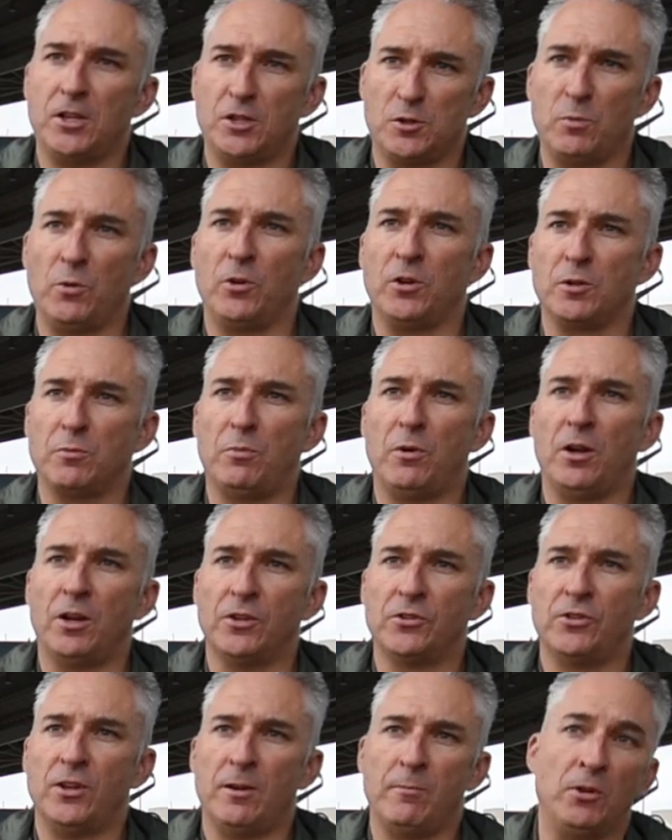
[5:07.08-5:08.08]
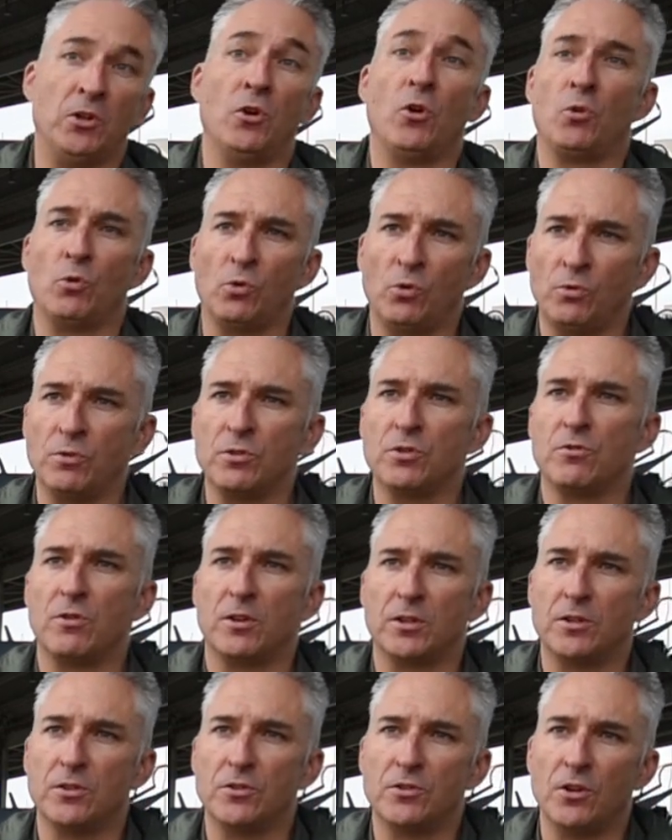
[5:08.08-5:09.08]
experienced pilots there, but not all are
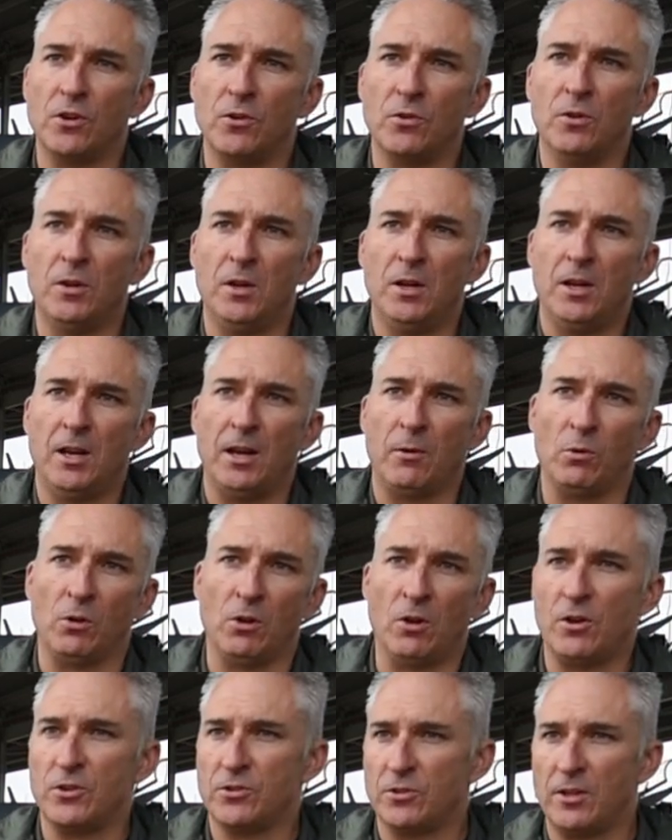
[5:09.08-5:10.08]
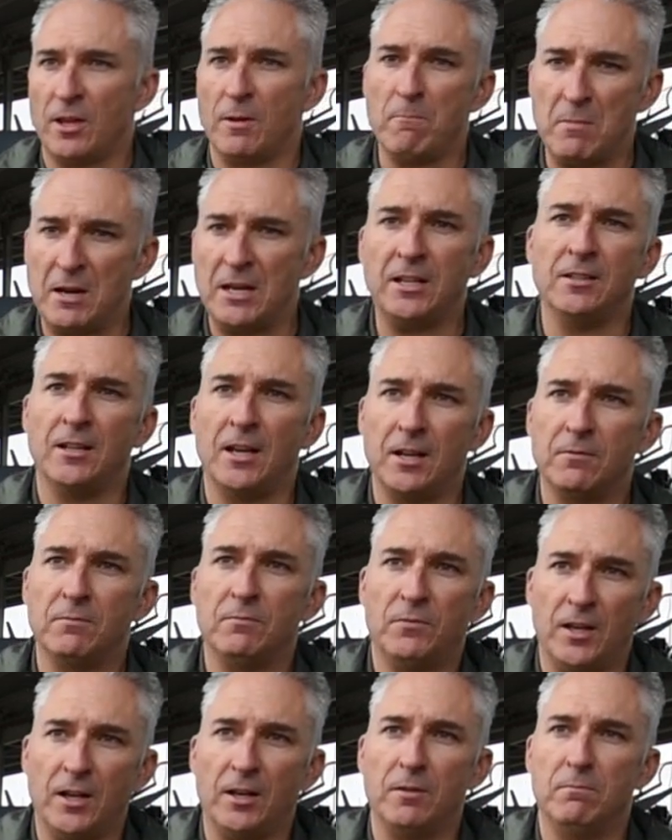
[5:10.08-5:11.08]
instructors, so mm. it relies on them meeting that,
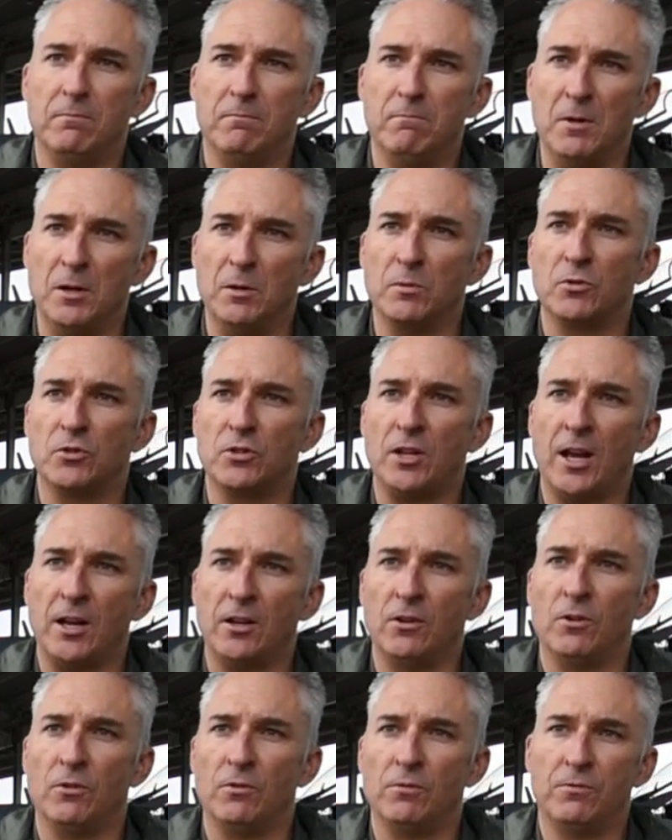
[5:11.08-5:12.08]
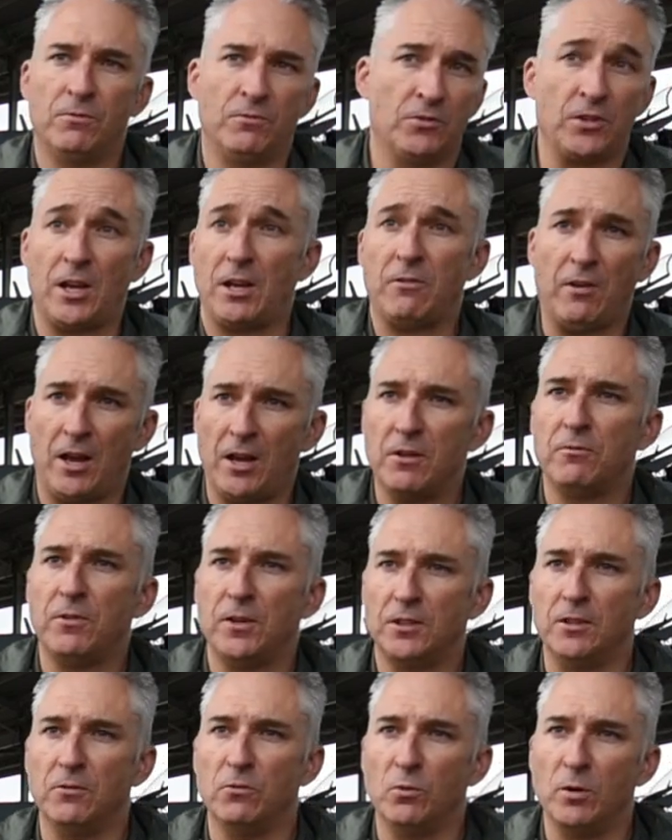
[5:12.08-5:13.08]
that minimum standard of safe and
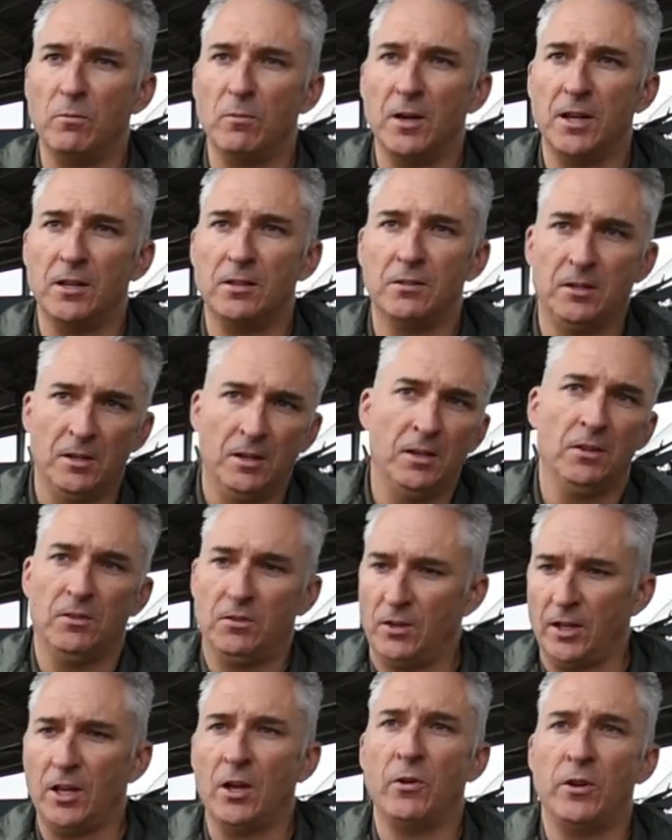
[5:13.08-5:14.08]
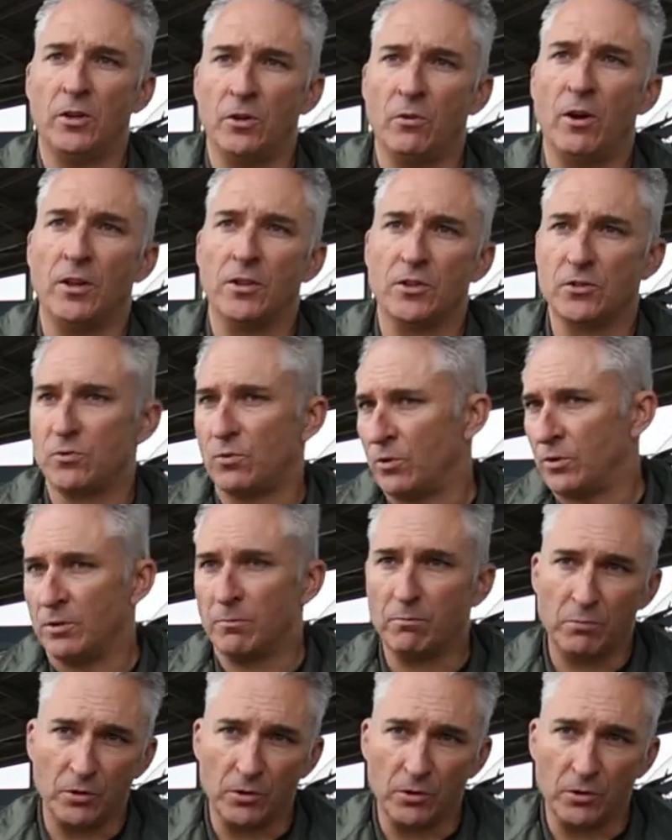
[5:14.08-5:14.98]
effective wingman then go and integrate the squad and